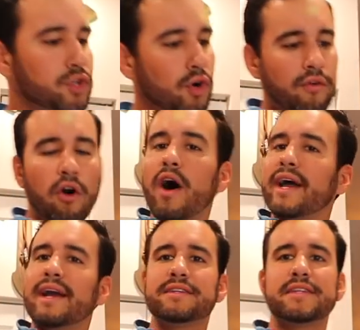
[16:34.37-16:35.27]
So overall, I
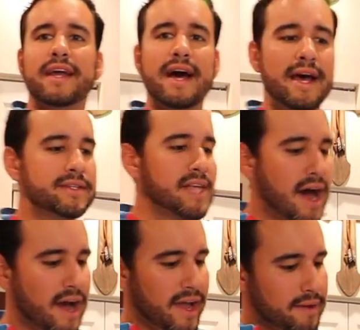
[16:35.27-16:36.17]
gotta say guys,
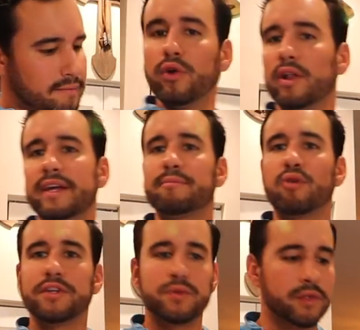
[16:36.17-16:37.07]
I am really
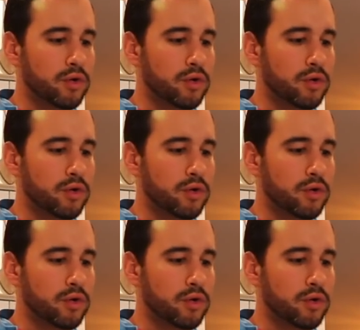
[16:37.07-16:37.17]
impressed with the